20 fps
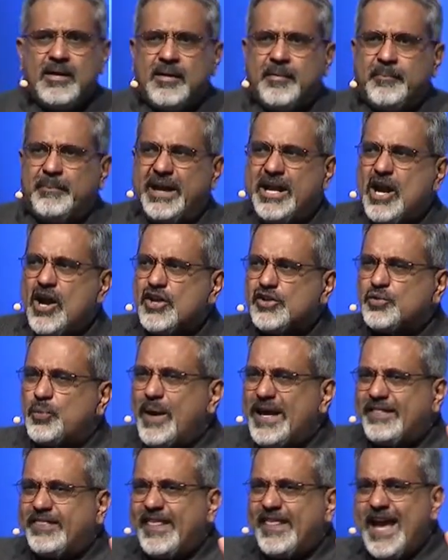Because
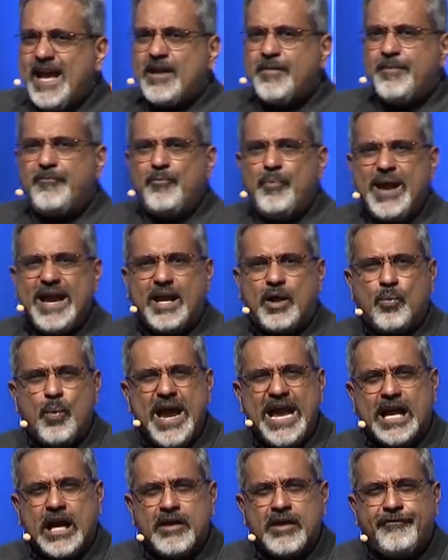we think we
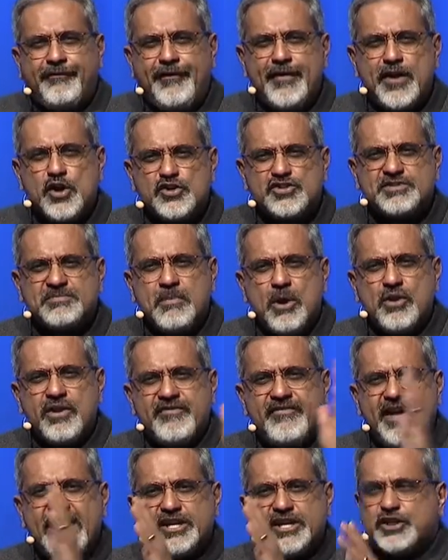confuse
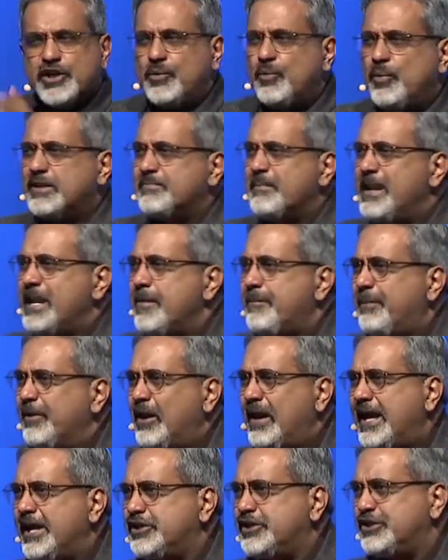motivation with
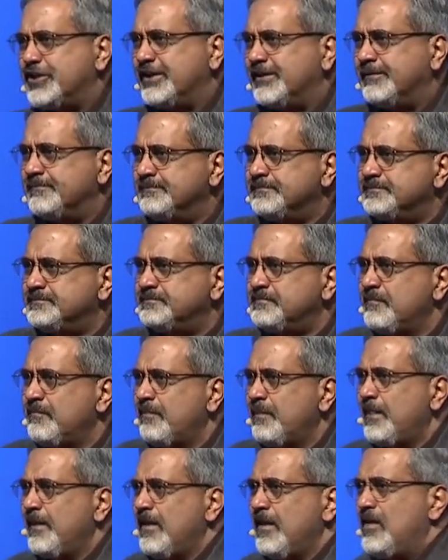manipulation.
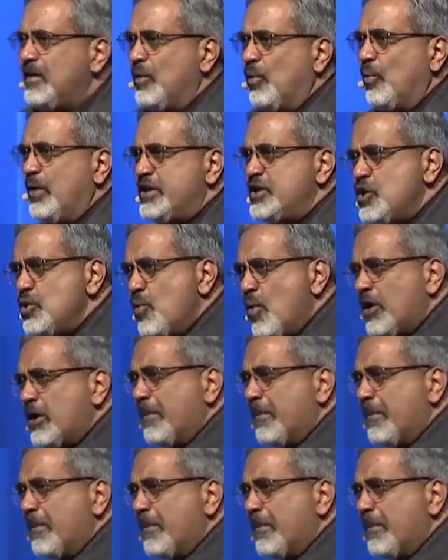When you want to